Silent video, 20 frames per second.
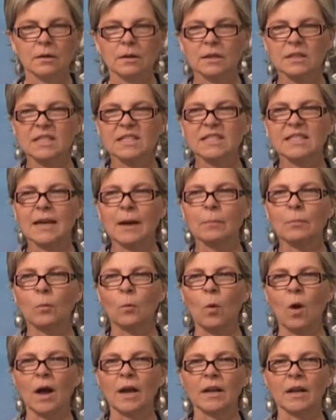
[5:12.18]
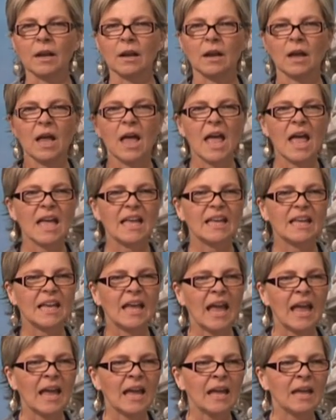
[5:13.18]
Step 1,
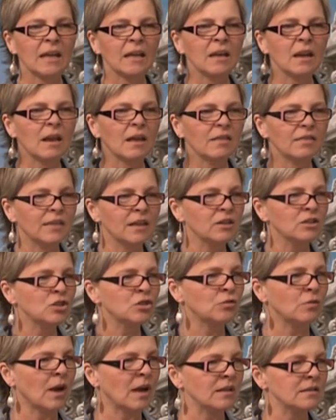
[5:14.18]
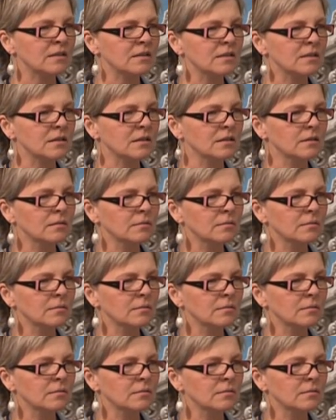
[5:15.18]
gain their trust.